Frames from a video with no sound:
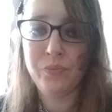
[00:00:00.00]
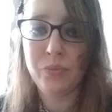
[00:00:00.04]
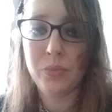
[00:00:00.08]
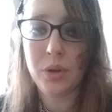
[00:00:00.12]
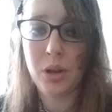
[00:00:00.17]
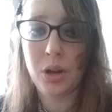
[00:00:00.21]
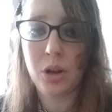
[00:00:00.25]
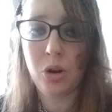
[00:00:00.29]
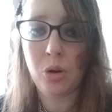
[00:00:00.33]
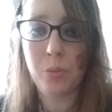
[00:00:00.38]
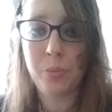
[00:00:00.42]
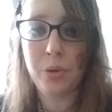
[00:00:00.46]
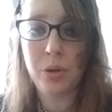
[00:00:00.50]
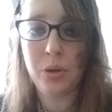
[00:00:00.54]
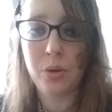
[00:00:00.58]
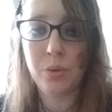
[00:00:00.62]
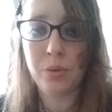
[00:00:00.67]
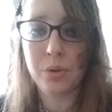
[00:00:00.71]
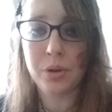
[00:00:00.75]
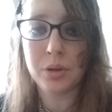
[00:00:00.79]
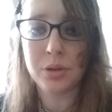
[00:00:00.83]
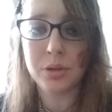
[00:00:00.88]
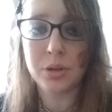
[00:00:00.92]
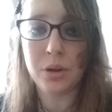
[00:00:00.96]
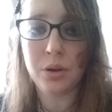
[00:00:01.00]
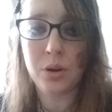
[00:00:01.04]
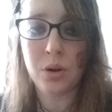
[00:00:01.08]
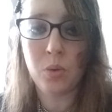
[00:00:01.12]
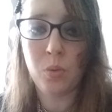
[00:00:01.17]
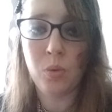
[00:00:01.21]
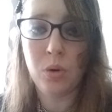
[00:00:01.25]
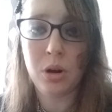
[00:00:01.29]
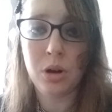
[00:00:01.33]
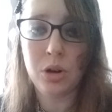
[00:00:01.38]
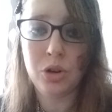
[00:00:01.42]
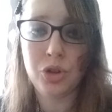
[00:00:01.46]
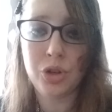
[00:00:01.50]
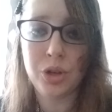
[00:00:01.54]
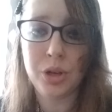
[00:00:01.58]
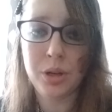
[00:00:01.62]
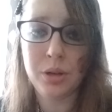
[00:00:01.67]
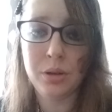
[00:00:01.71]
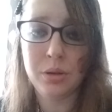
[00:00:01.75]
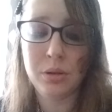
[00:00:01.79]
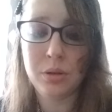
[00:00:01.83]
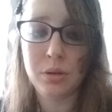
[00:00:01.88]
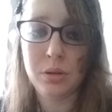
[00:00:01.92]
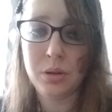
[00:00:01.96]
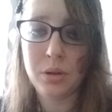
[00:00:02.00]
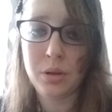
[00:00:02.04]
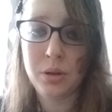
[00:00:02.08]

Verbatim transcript: I hope that you'll continue to watching.